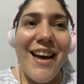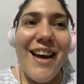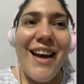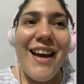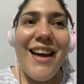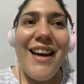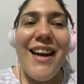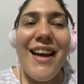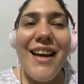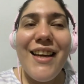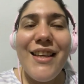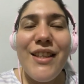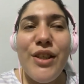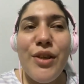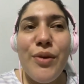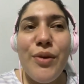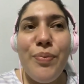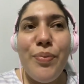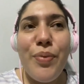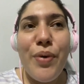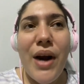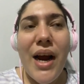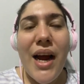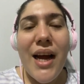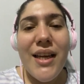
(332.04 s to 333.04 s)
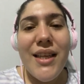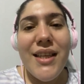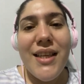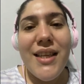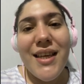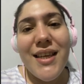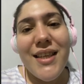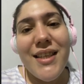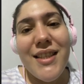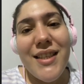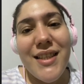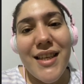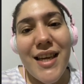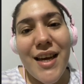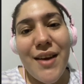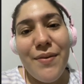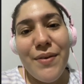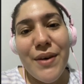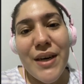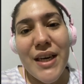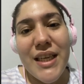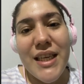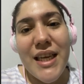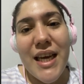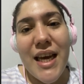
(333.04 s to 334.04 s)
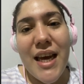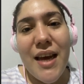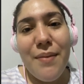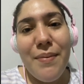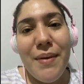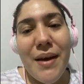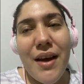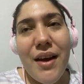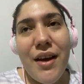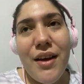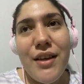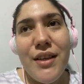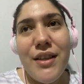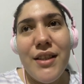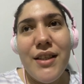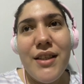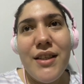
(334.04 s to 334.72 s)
I like to practice every day because